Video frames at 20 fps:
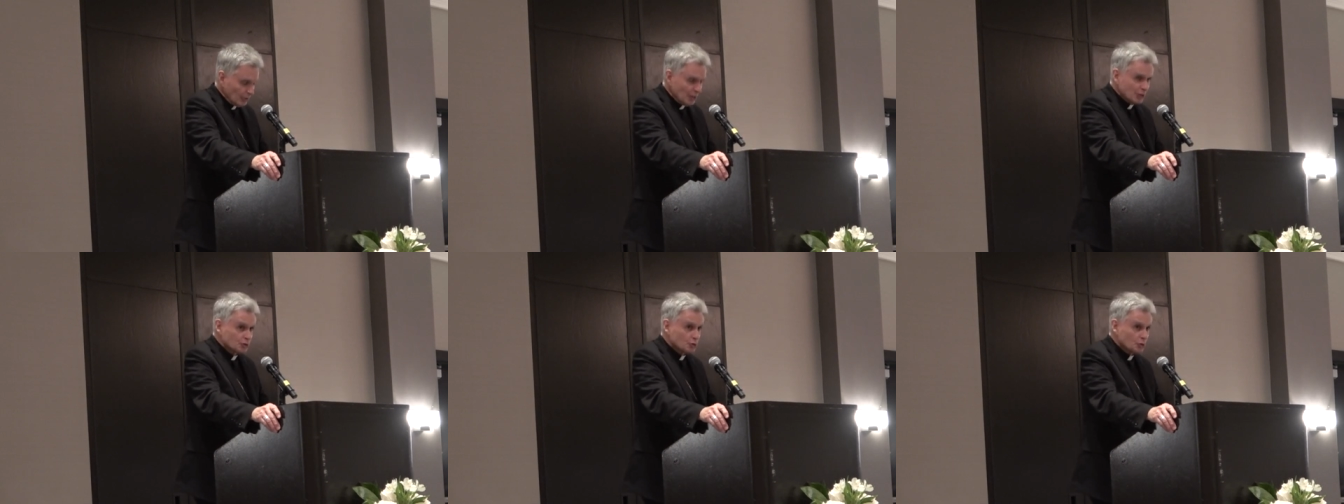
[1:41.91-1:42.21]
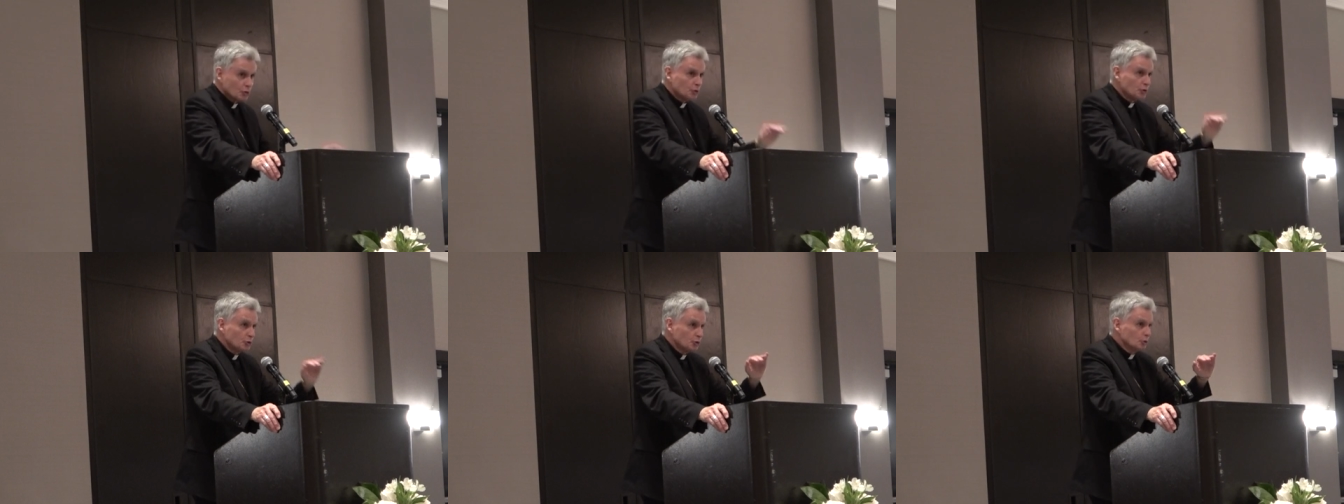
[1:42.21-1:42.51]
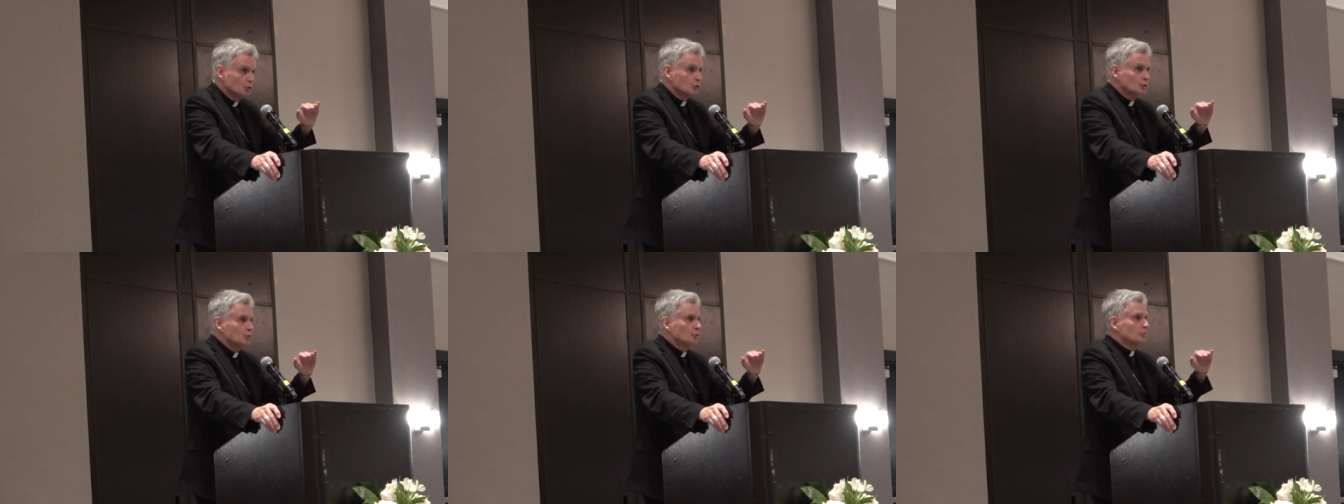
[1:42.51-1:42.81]
And so
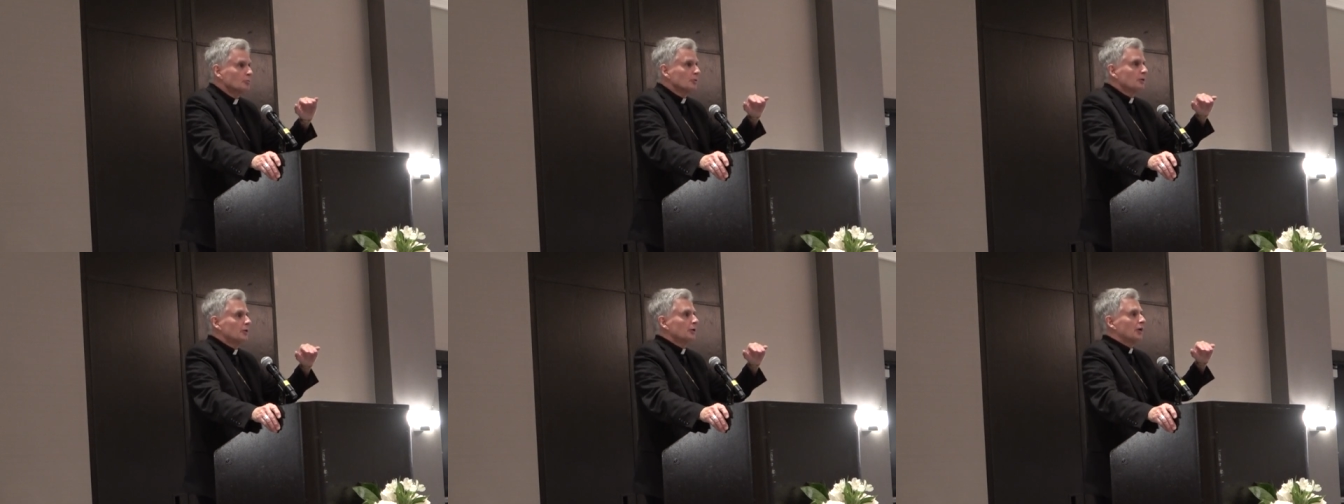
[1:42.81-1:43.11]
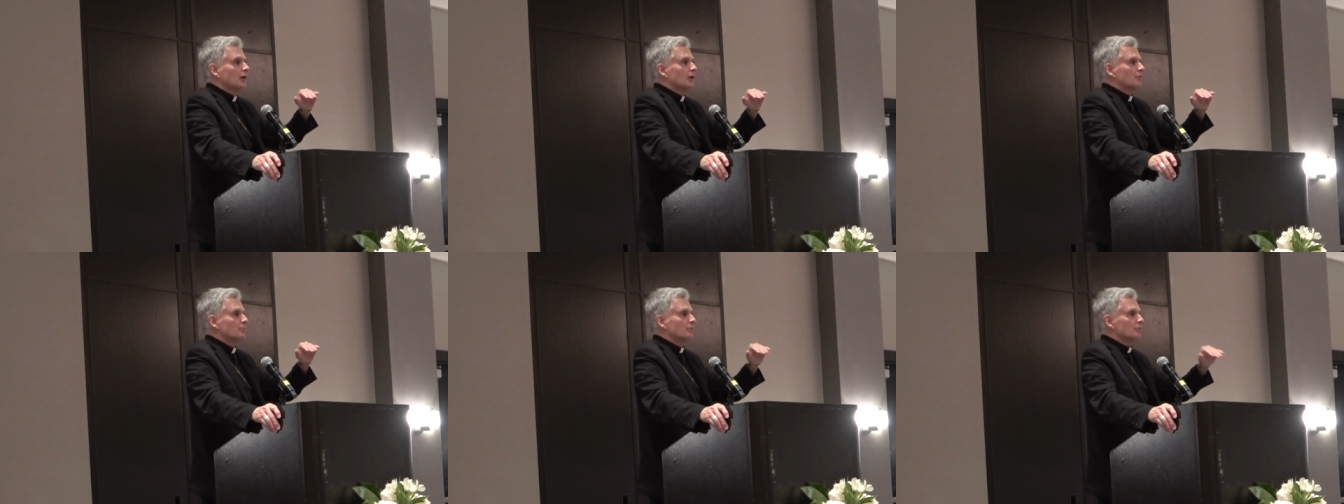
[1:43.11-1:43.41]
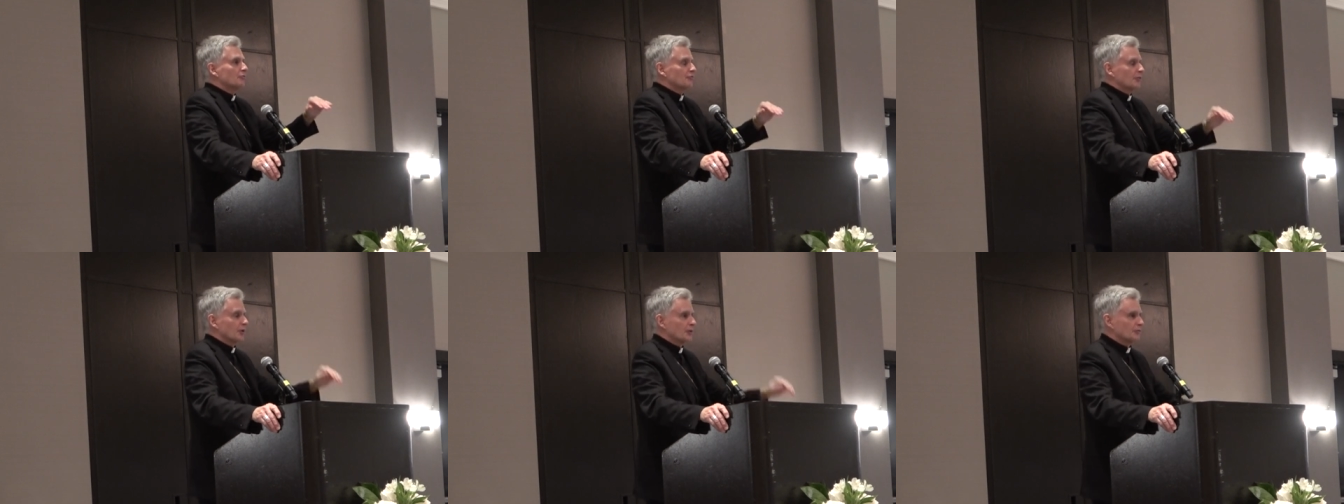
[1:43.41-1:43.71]
you have
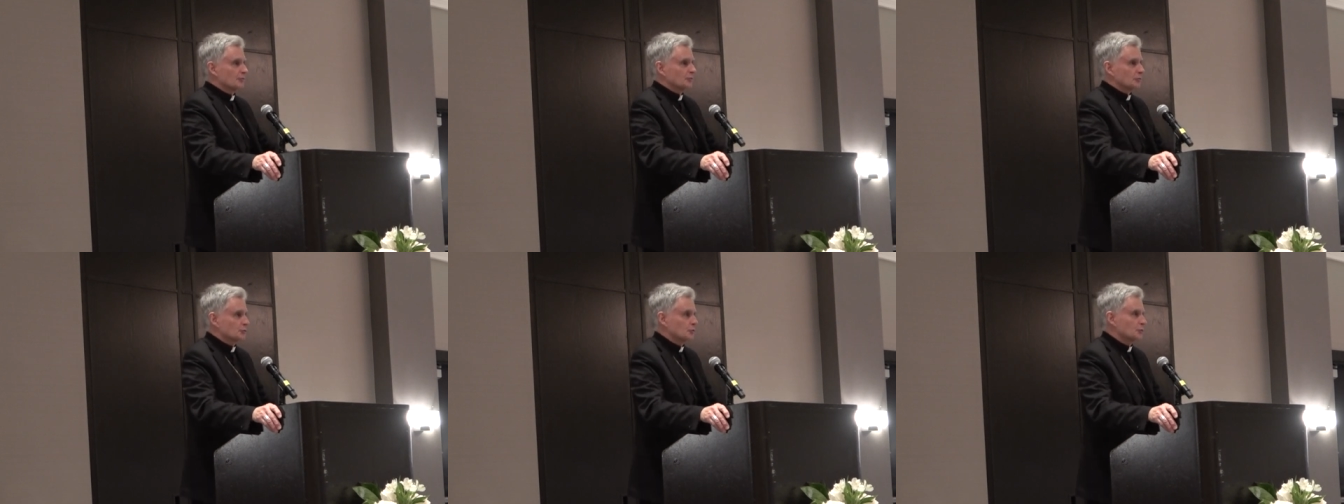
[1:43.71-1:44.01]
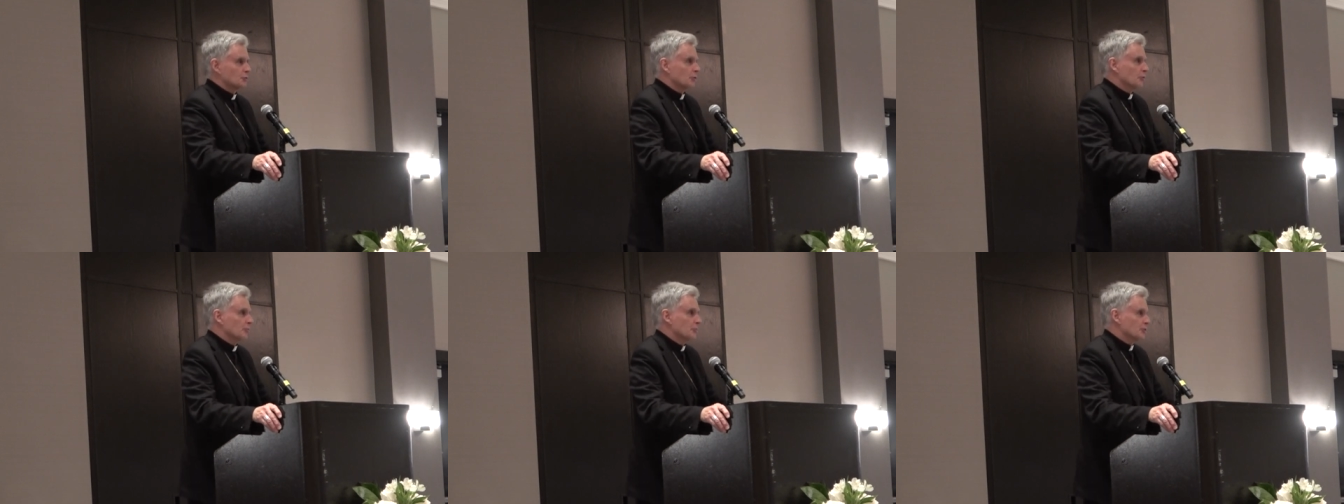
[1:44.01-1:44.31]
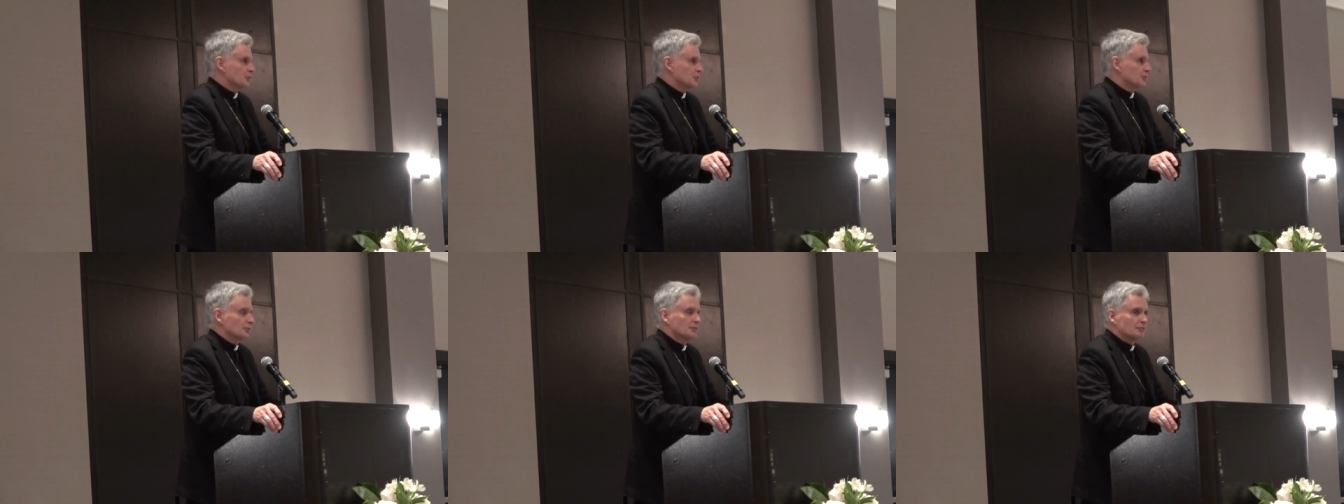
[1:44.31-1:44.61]
been faithful to your
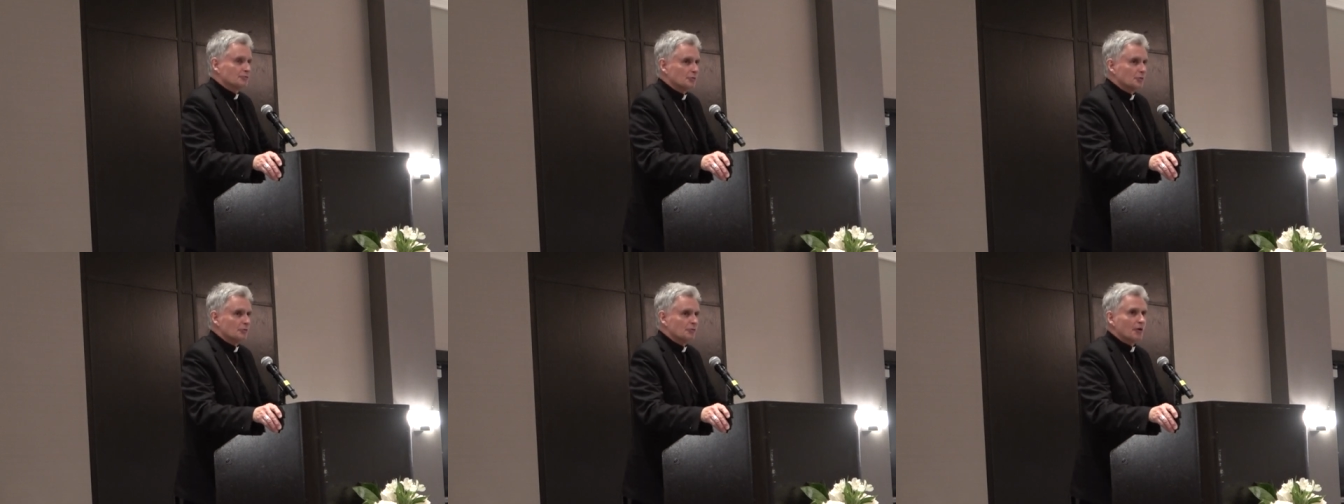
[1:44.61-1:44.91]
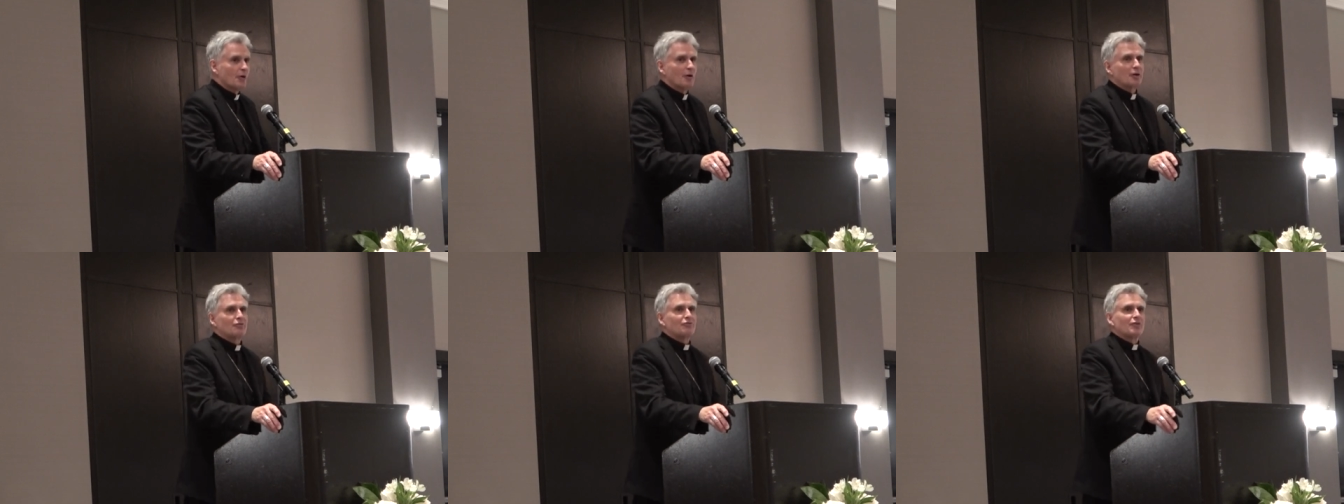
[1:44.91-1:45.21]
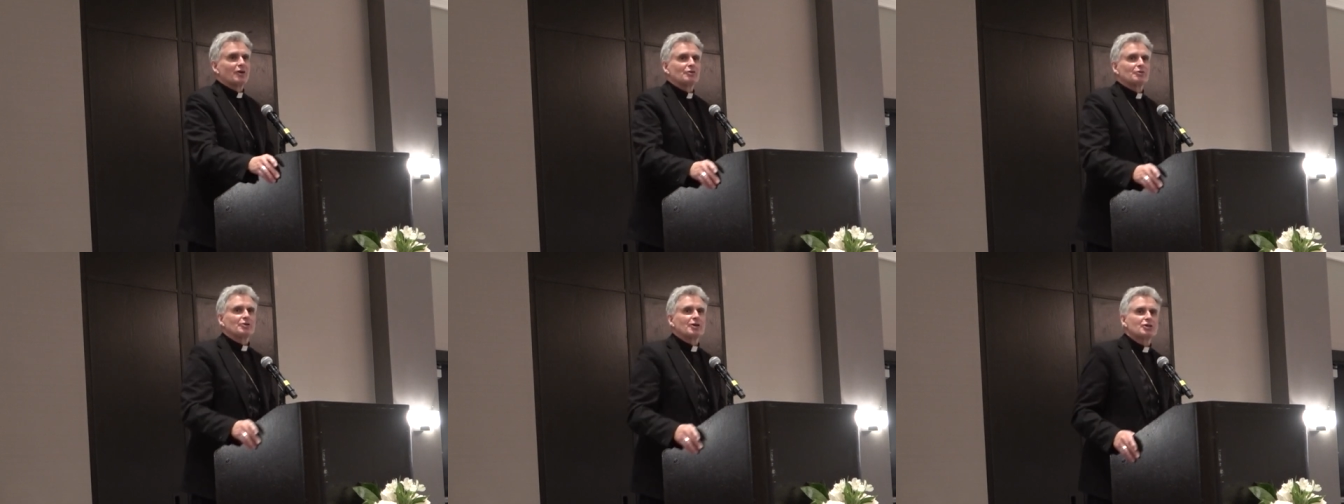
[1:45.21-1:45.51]
mission from the very
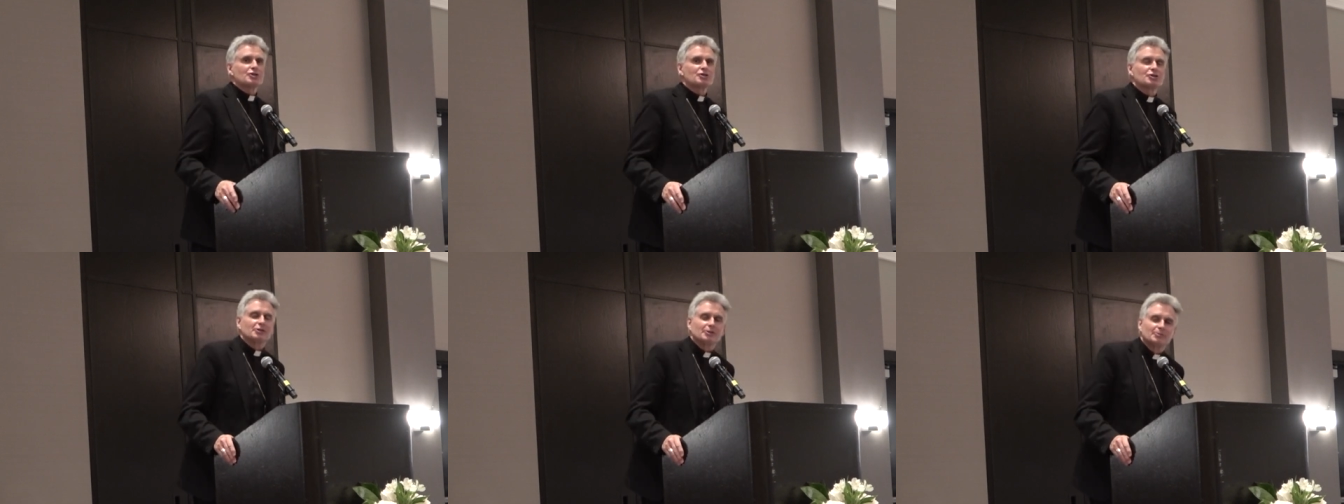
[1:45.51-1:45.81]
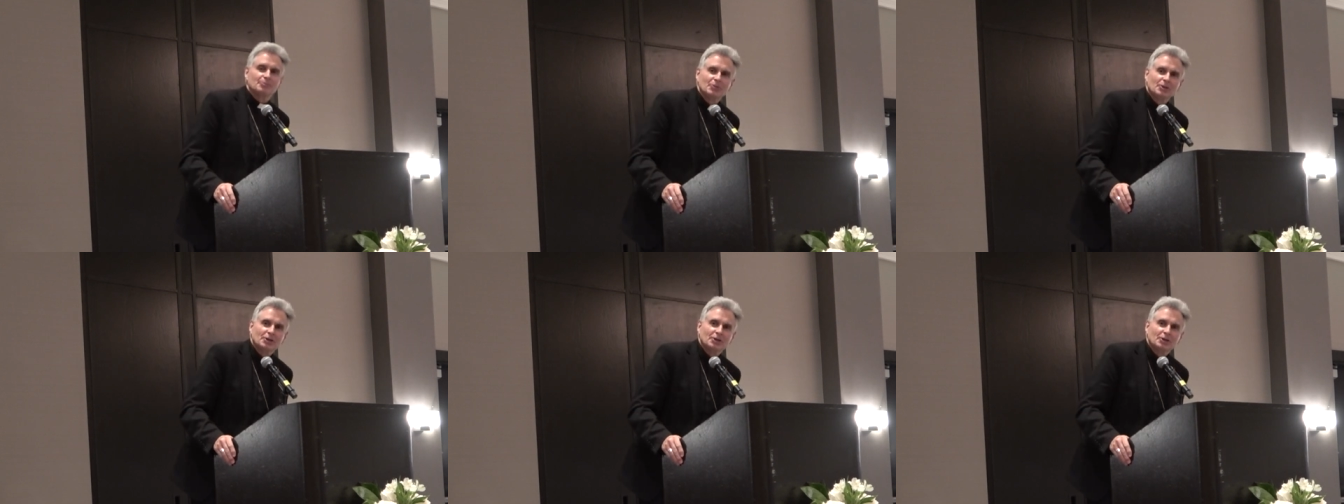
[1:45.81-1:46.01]
foundation,